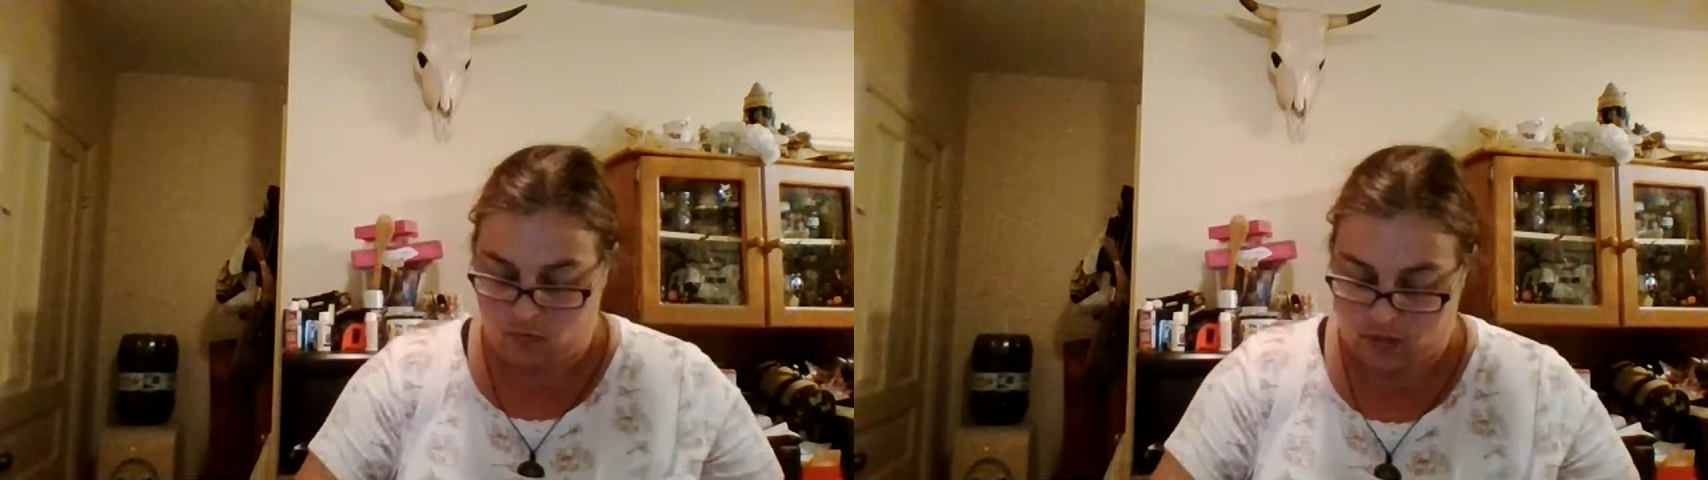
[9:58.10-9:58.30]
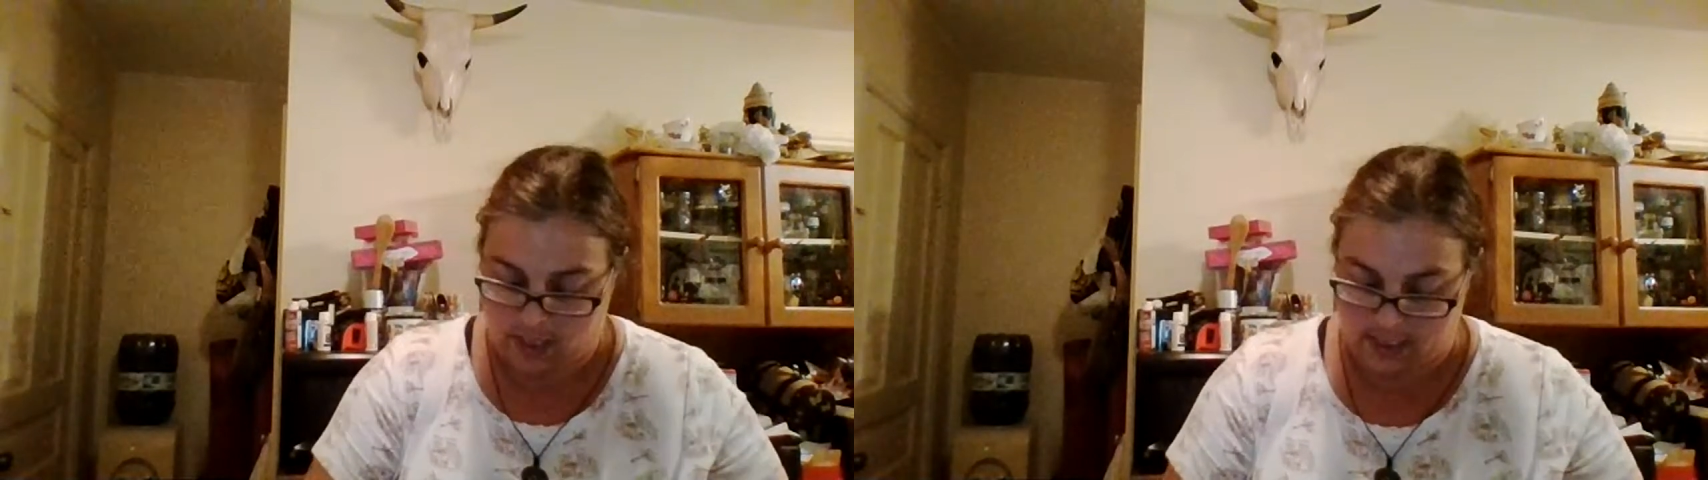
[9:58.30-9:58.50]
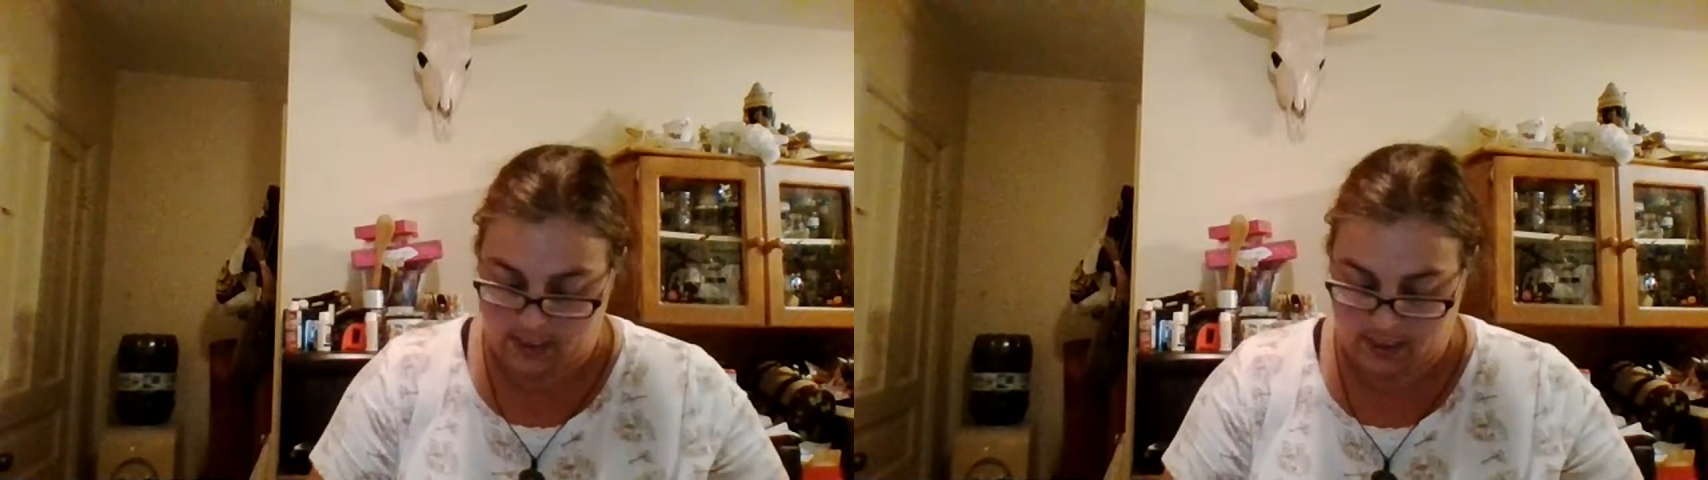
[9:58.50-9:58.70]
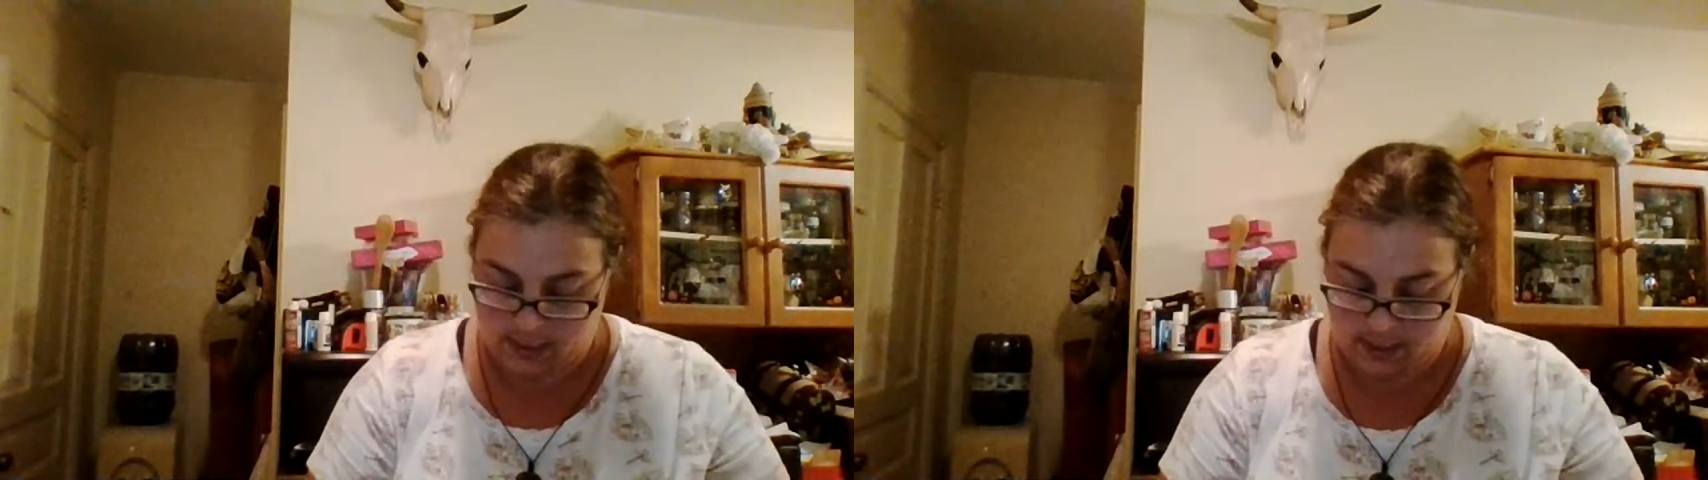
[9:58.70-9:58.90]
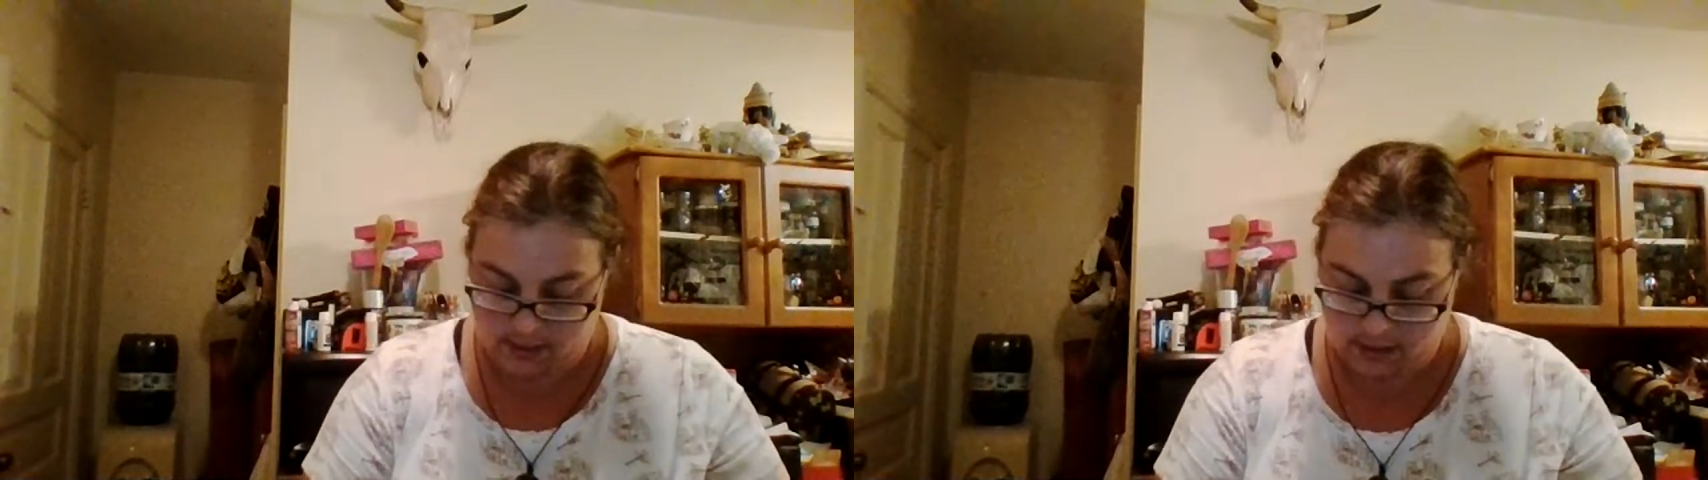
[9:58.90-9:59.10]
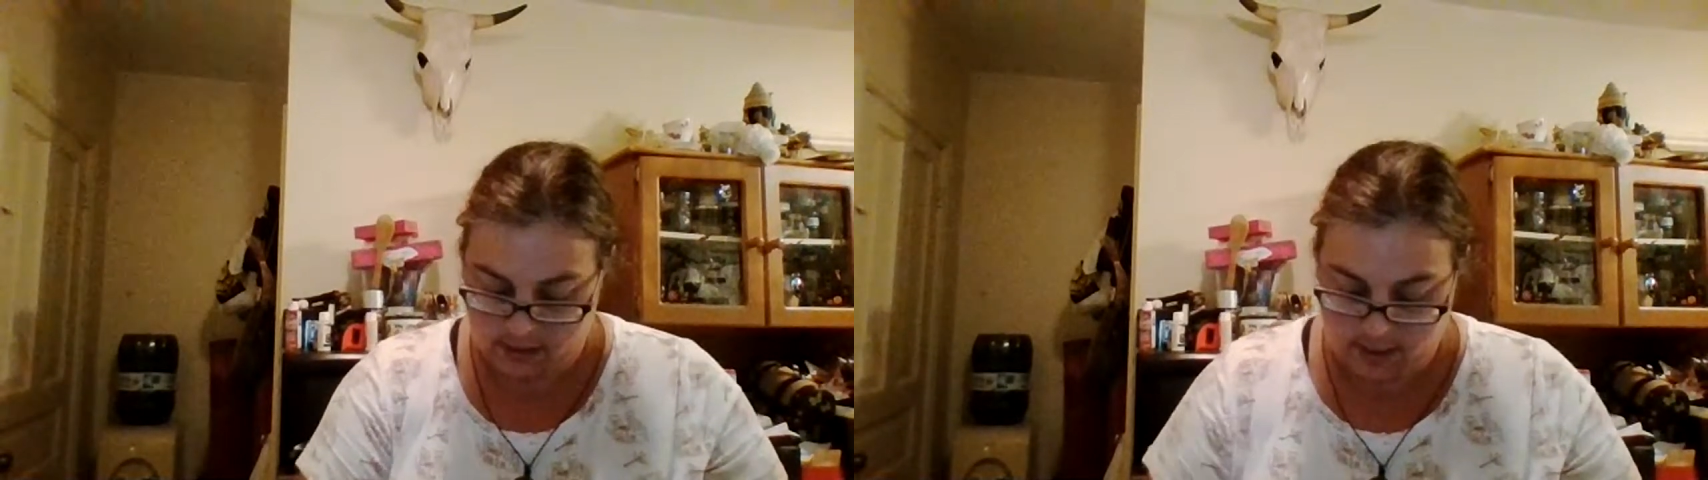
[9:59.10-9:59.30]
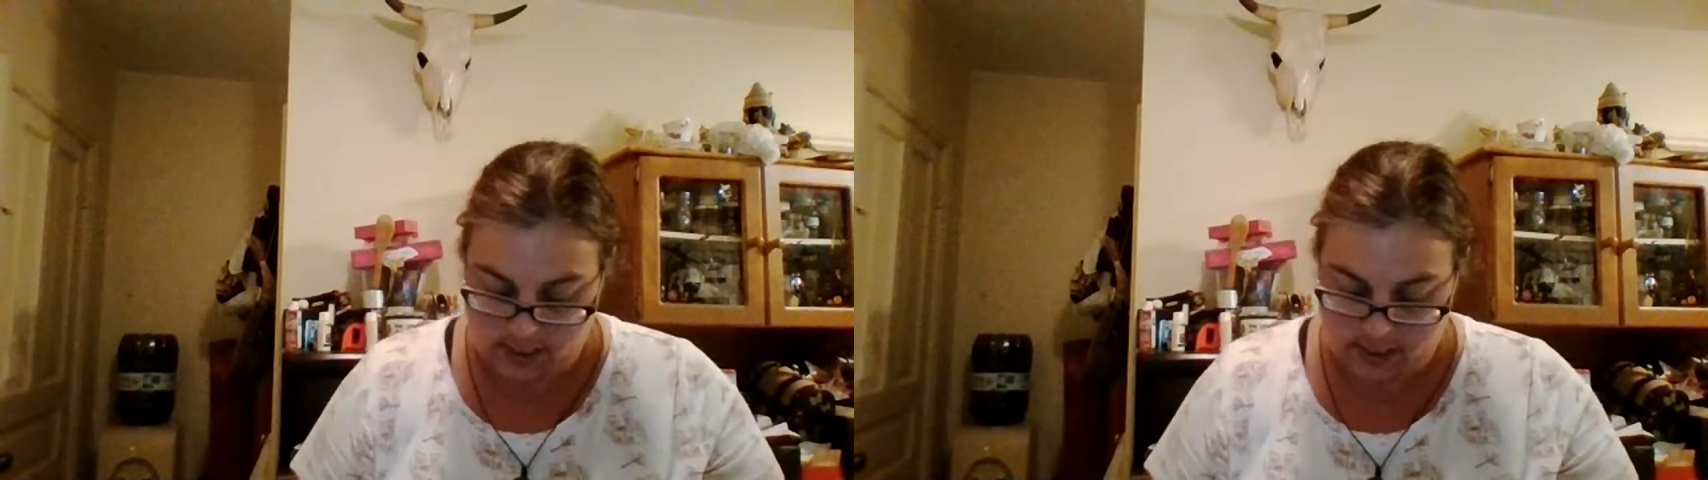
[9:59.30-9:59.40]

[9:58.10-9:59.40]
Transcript: while I tie this,